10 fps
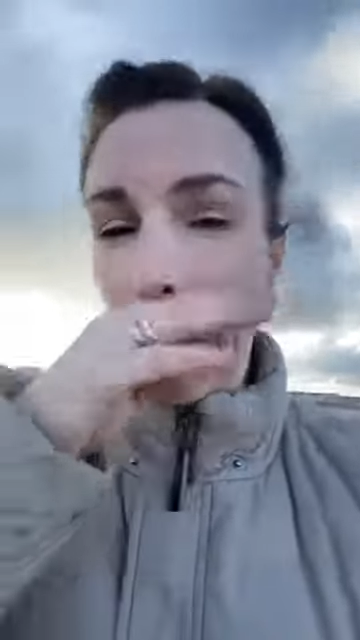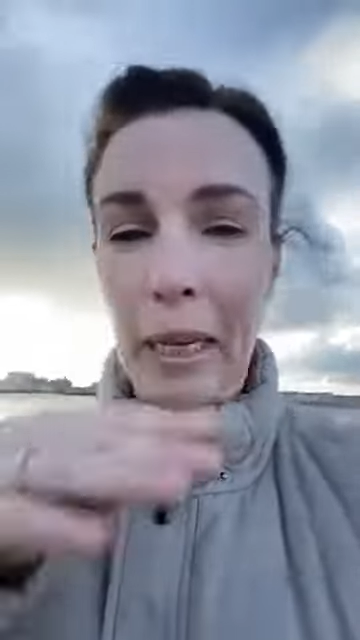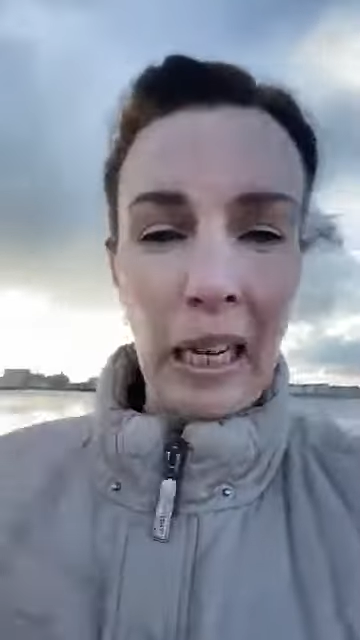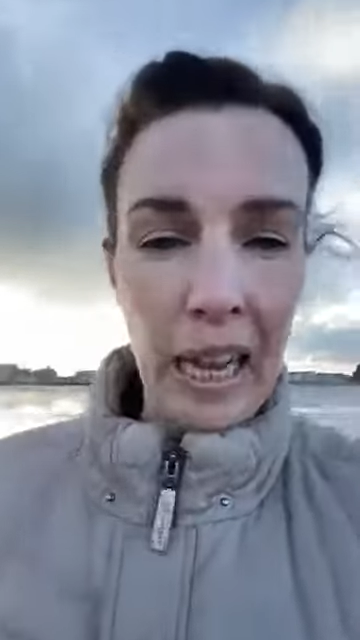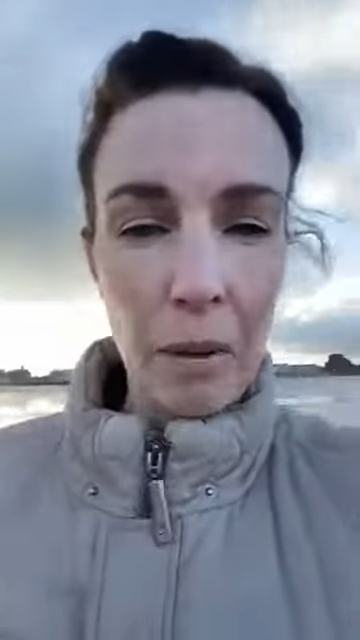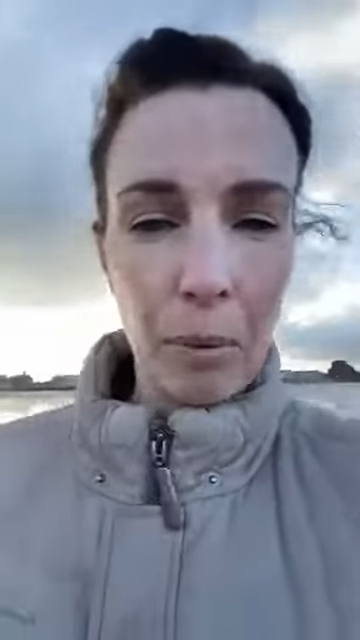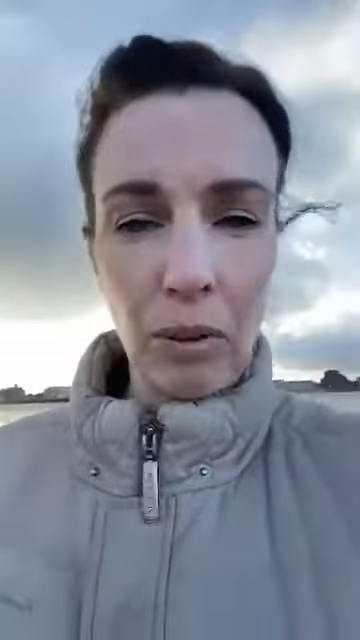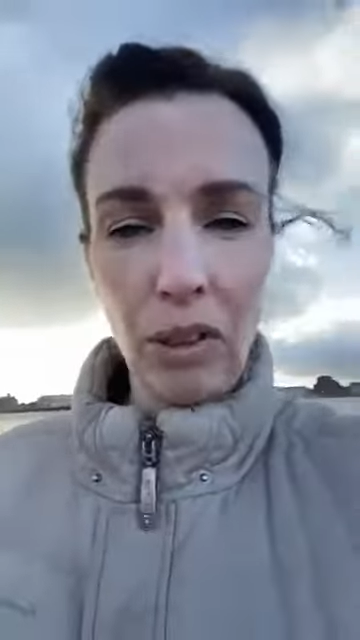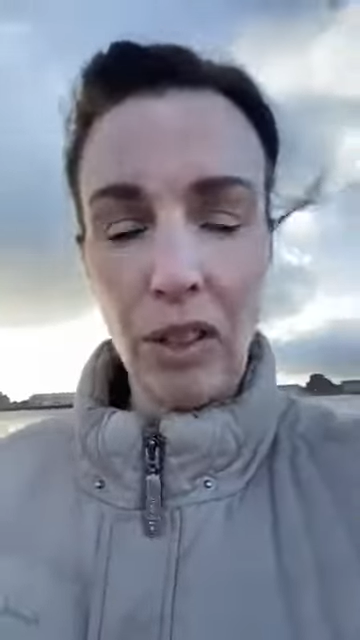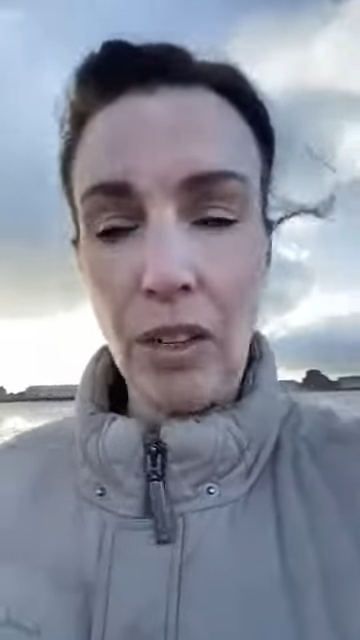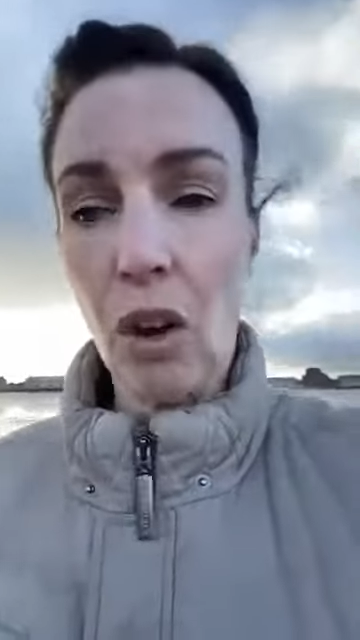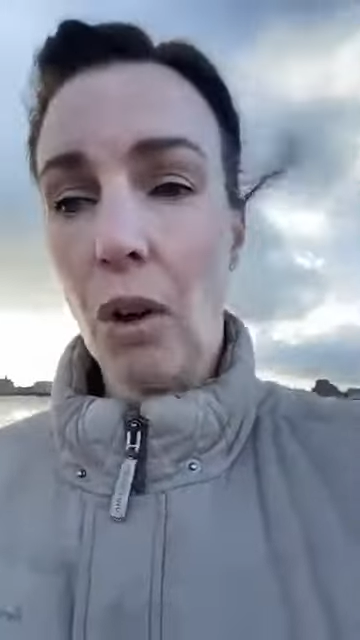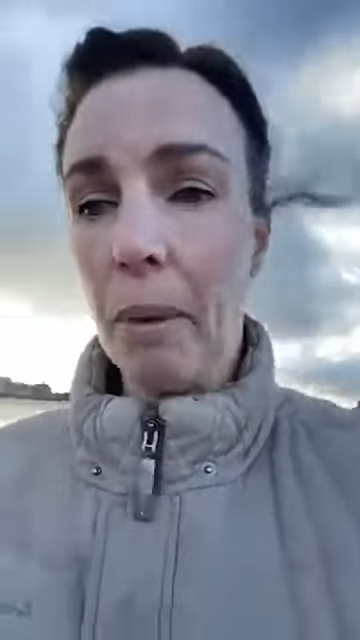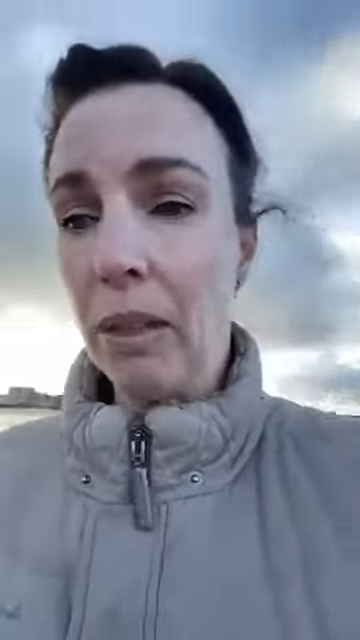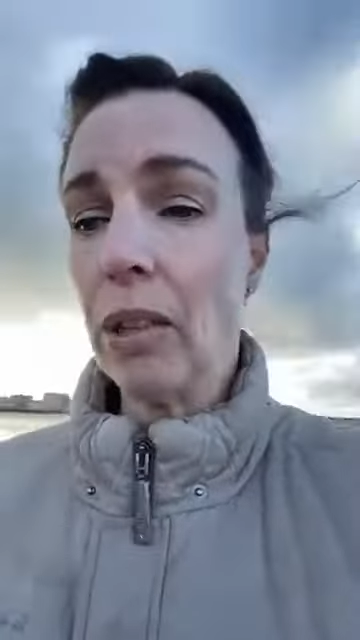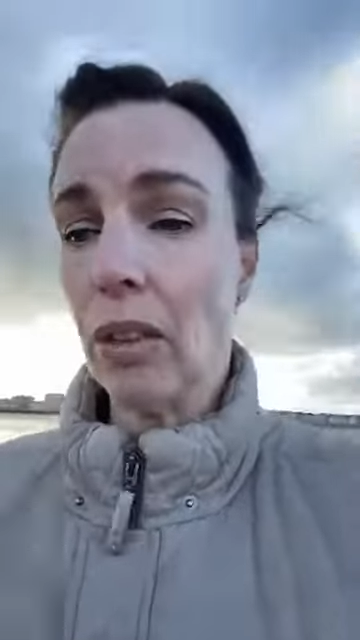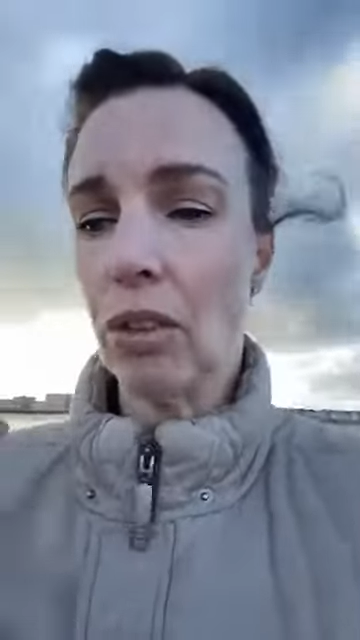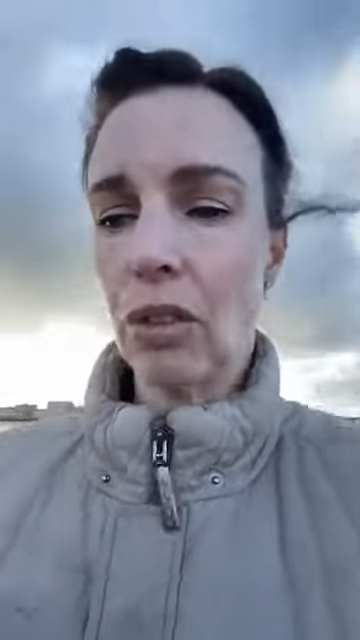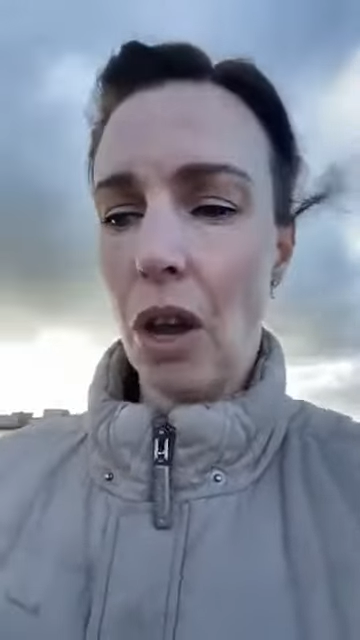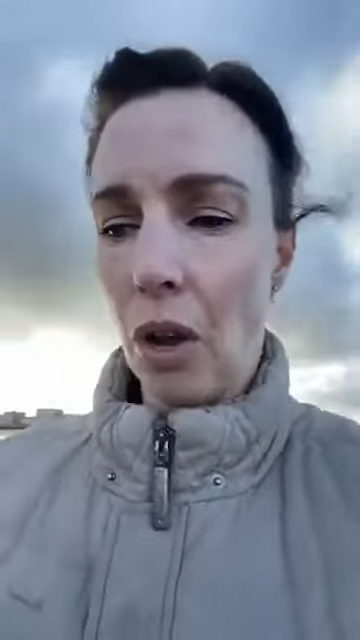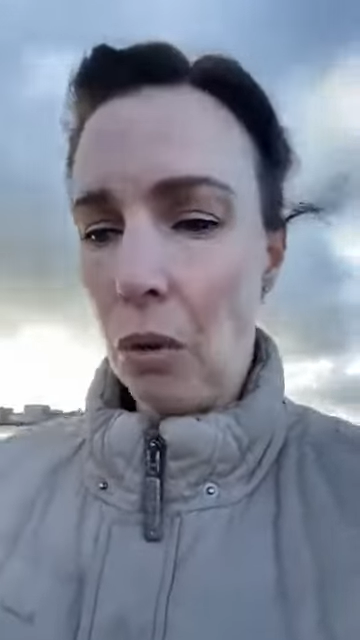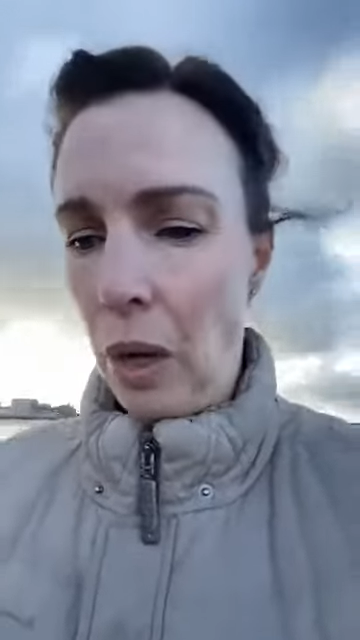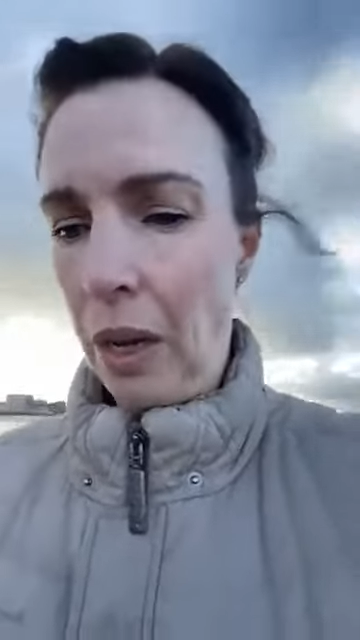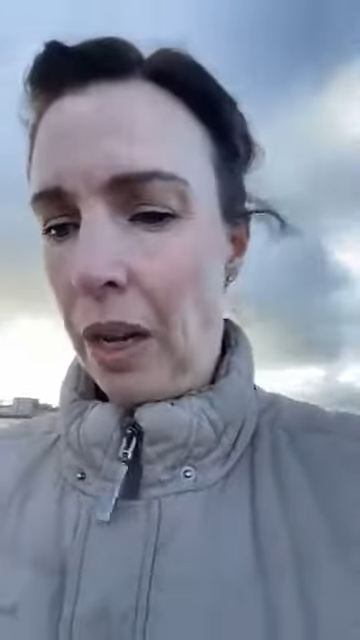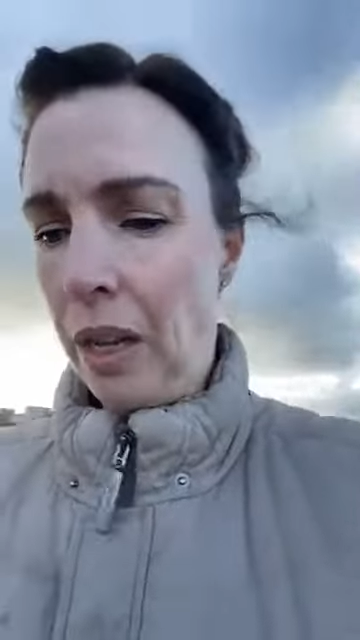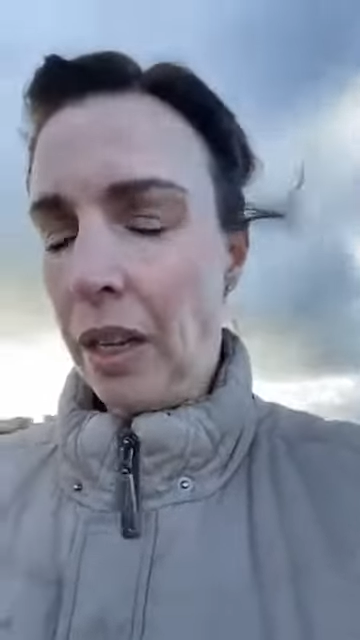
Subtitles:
being labelled as enormous. So,